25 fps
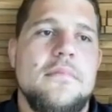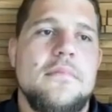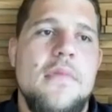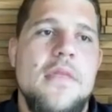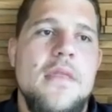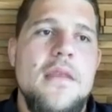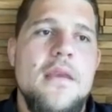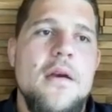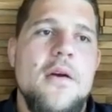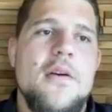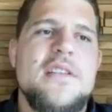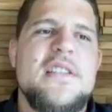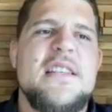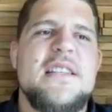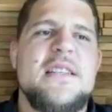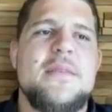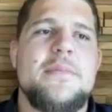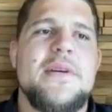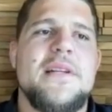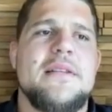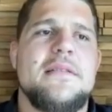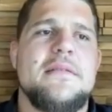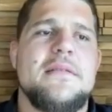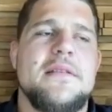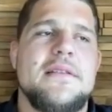I was just a
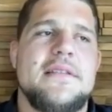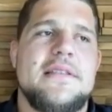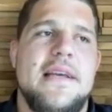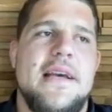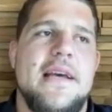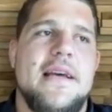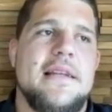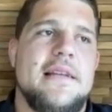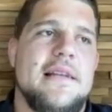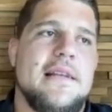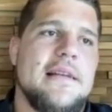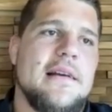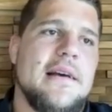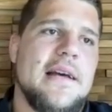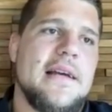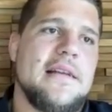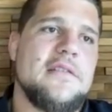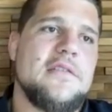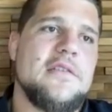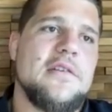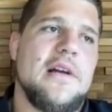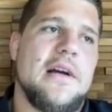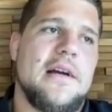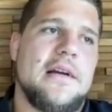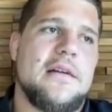bit sad that I had
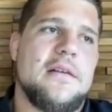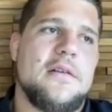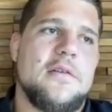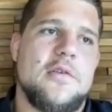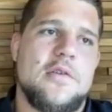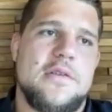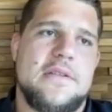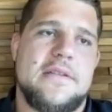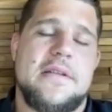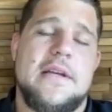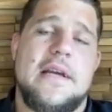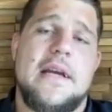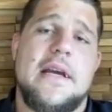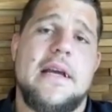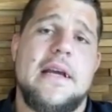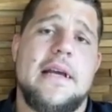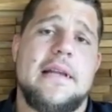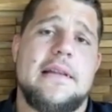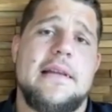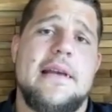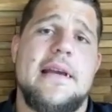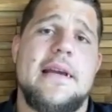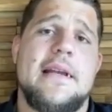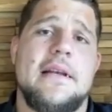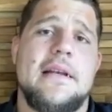to, because
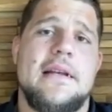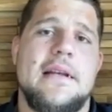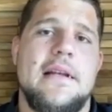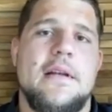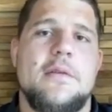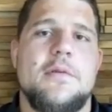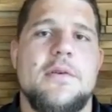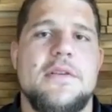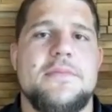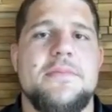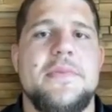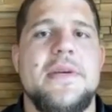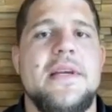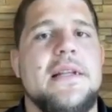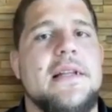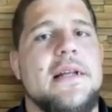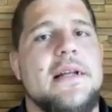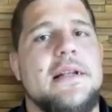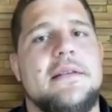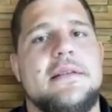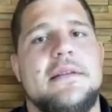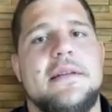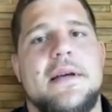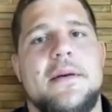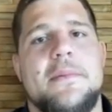at the end, it was me
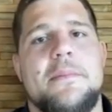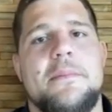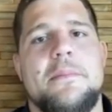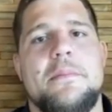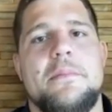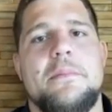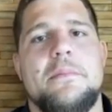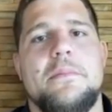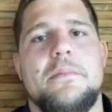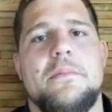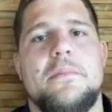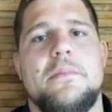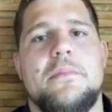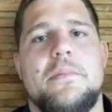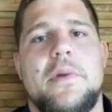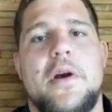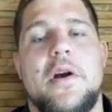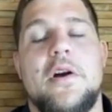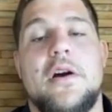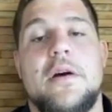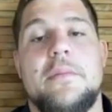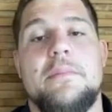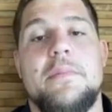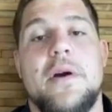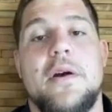that
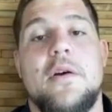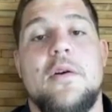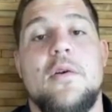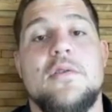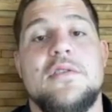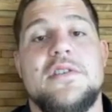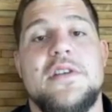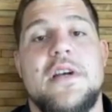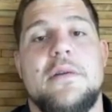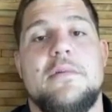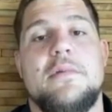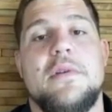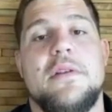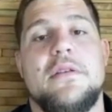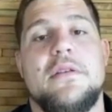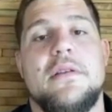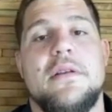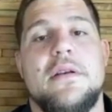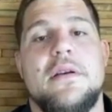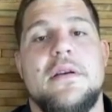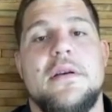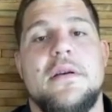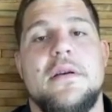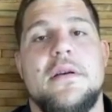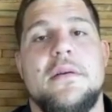broke up my contract
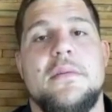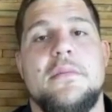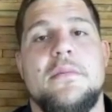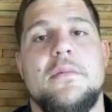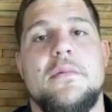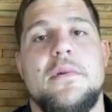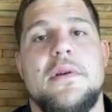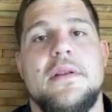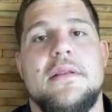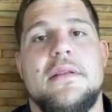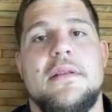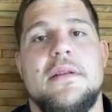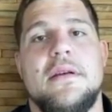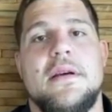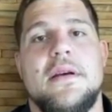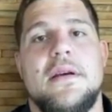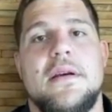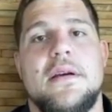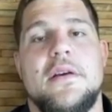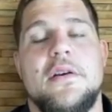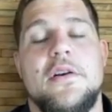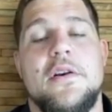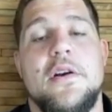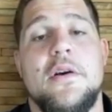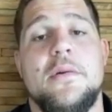with
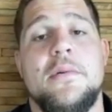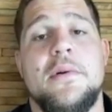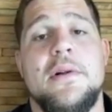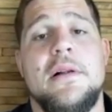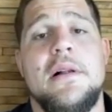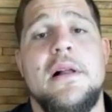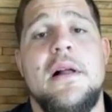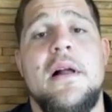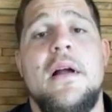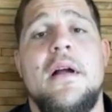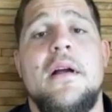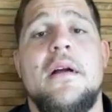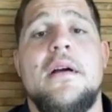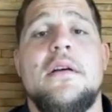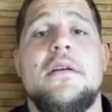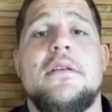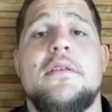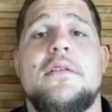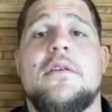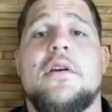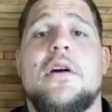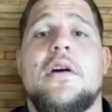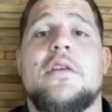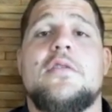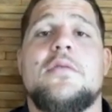Grenoble
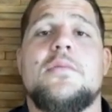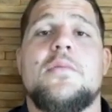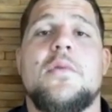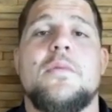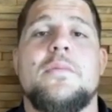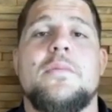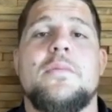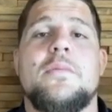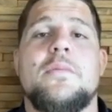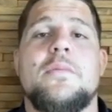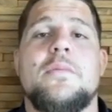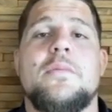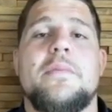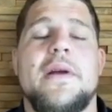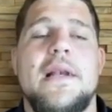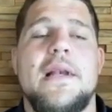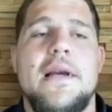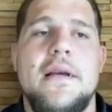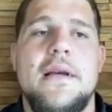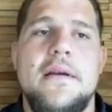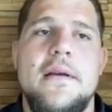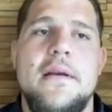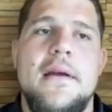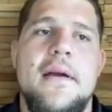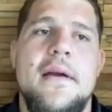to go to Montpellier.
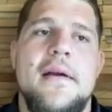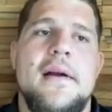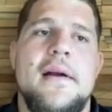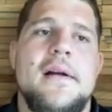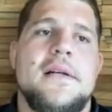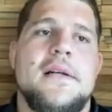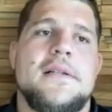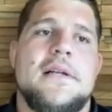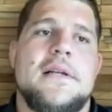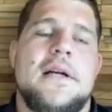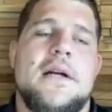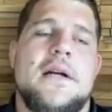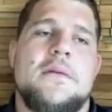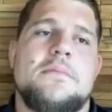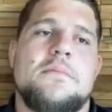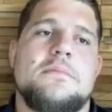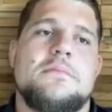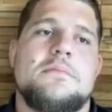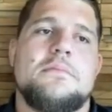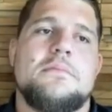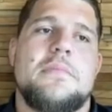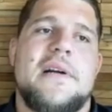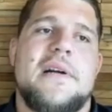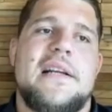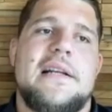
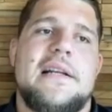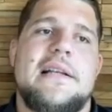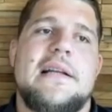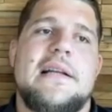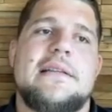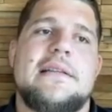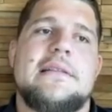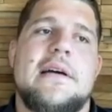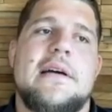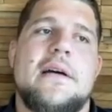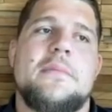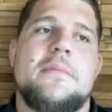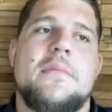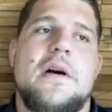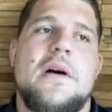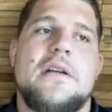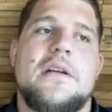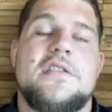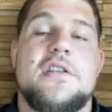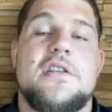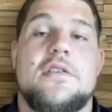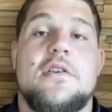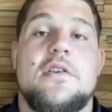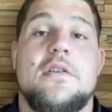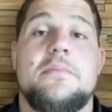But at that time, I
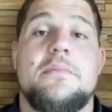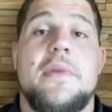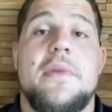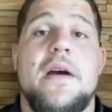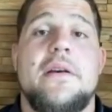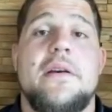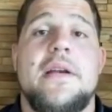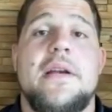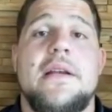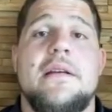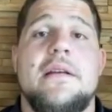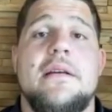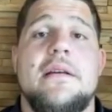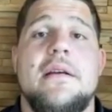just got married.